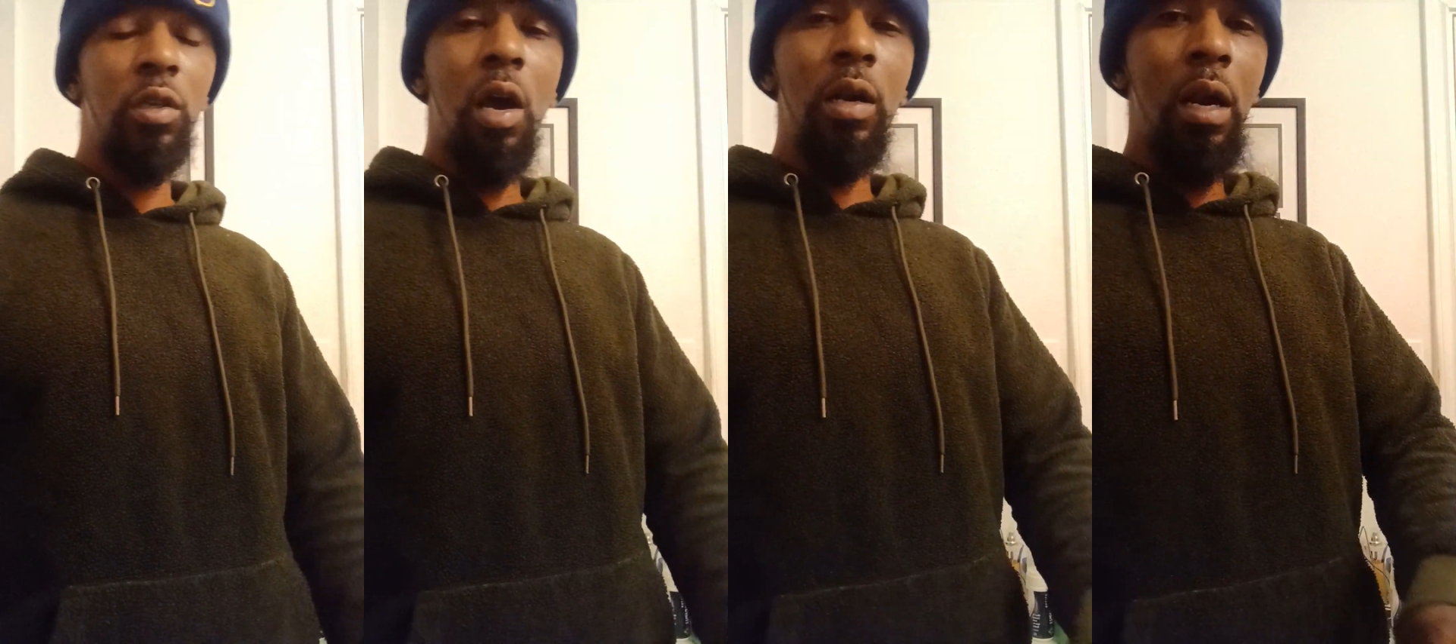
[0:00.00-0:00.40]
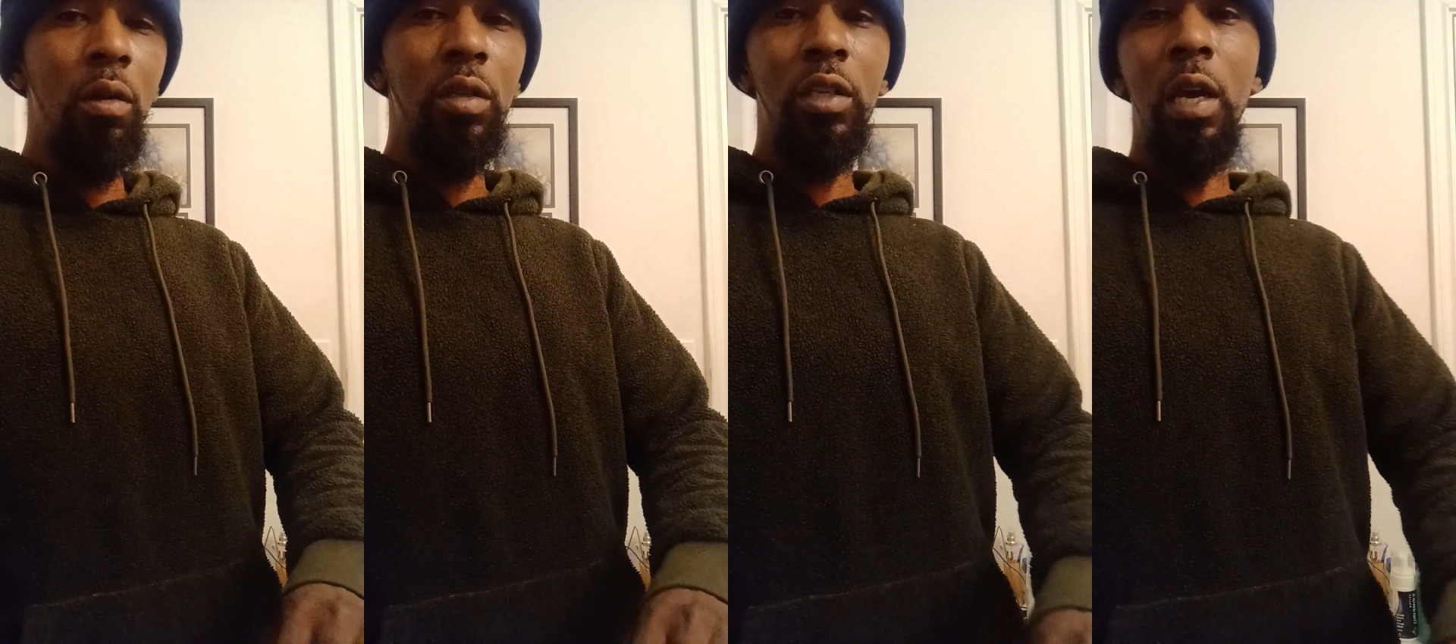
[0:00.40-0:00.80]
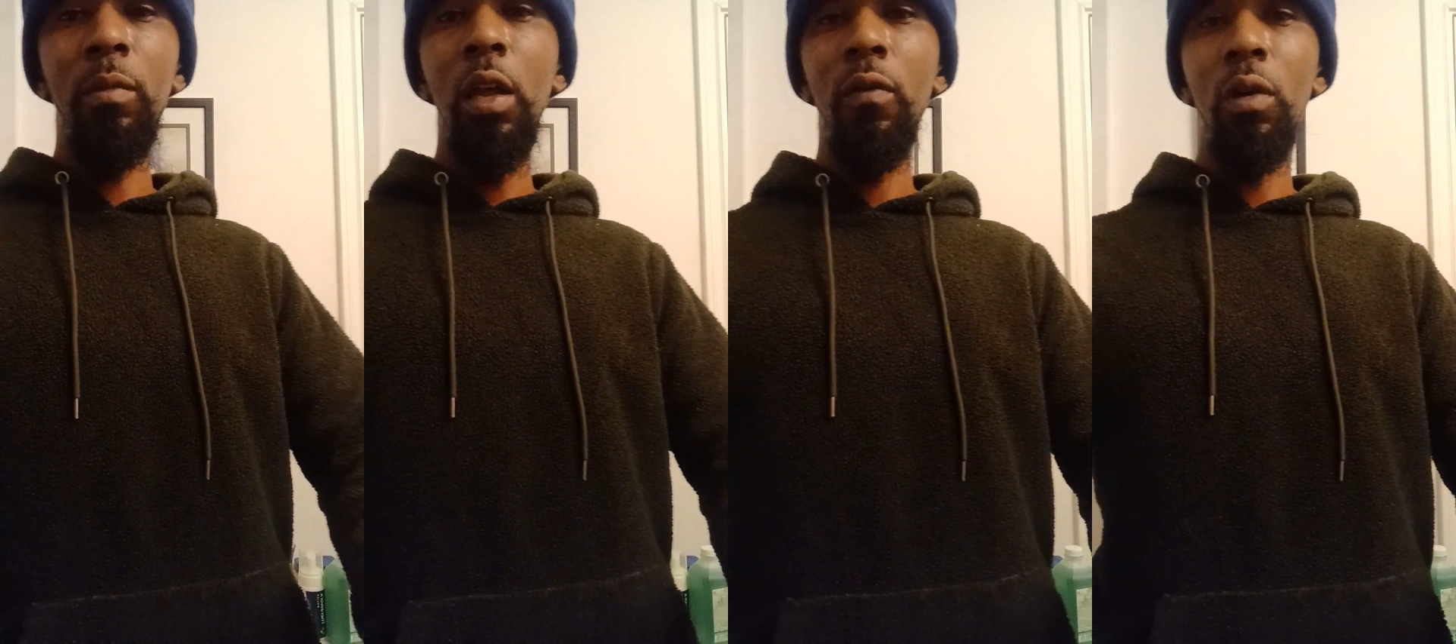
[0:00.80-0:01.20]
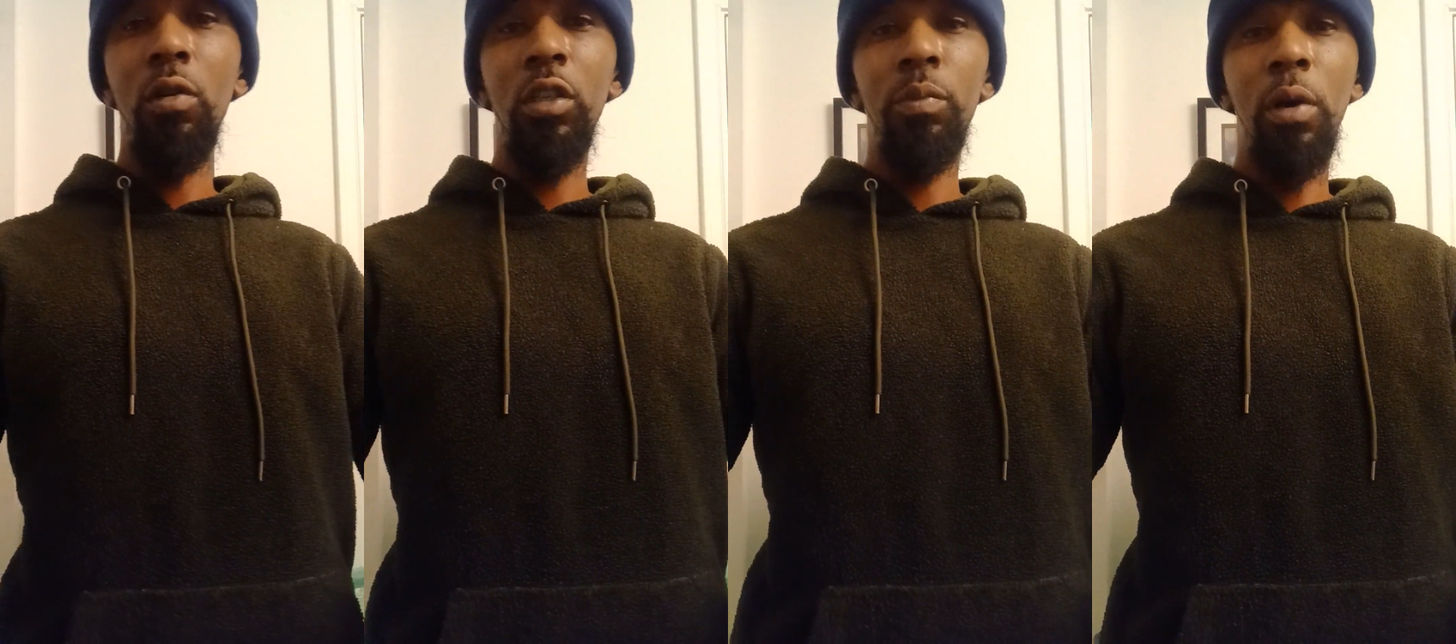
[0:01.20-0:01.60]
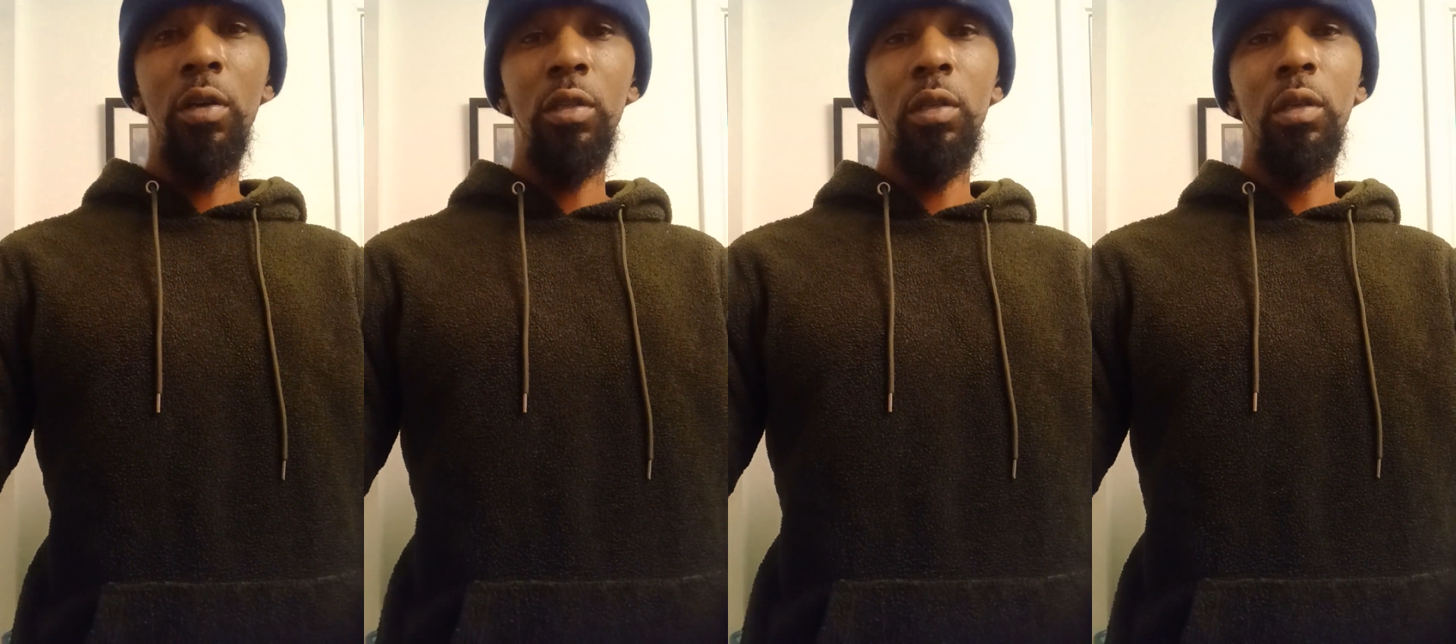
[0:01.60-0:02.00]
y'all not on the same level, OG
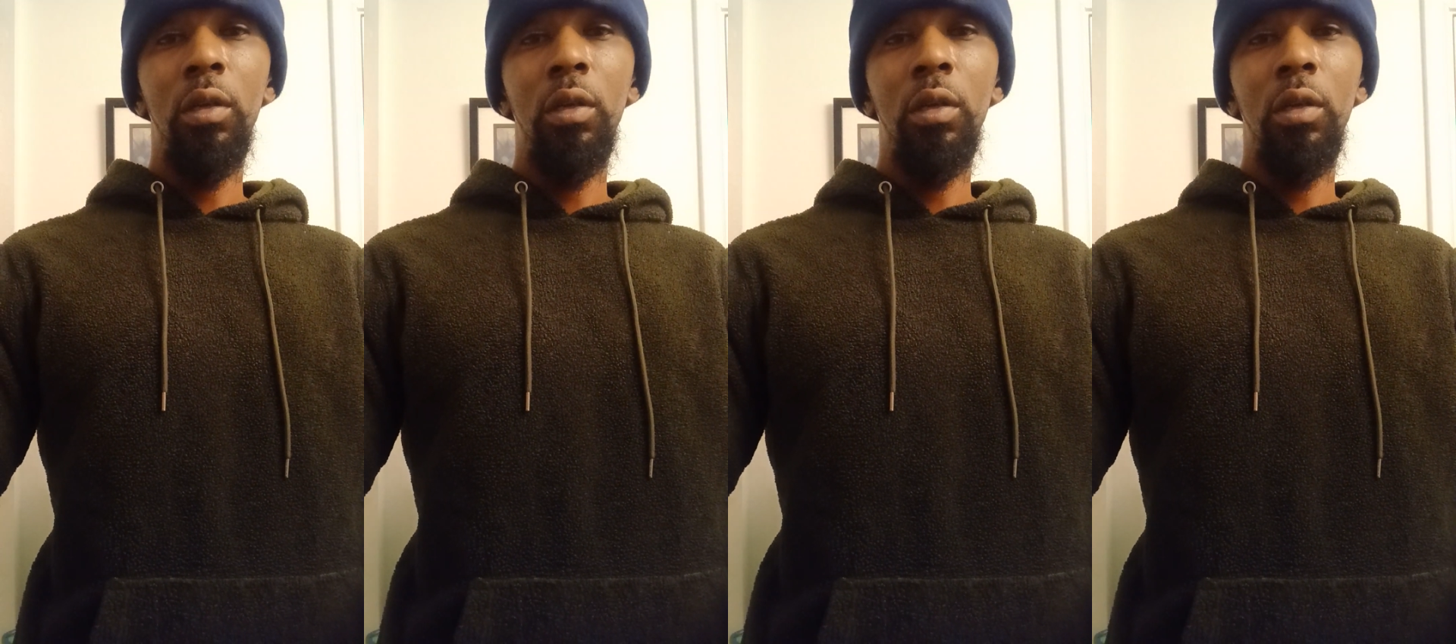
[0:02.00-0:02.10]
Percy.